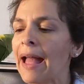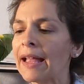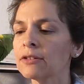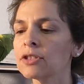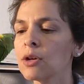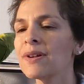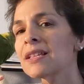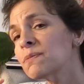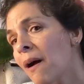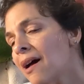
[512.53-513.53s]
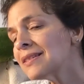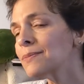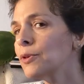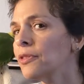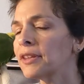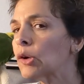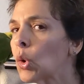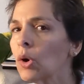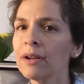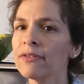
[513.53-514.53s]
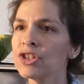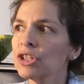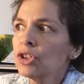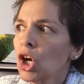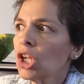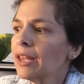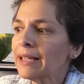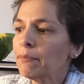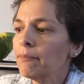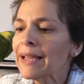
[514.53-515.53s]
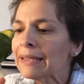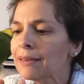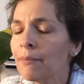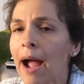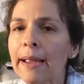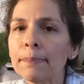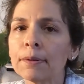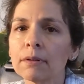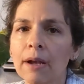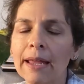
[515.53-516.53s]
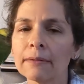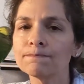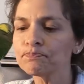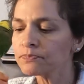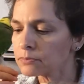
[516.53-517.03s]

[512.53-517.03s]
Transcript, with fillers: And so it is possible that the corn and the sugar are like making them hyper and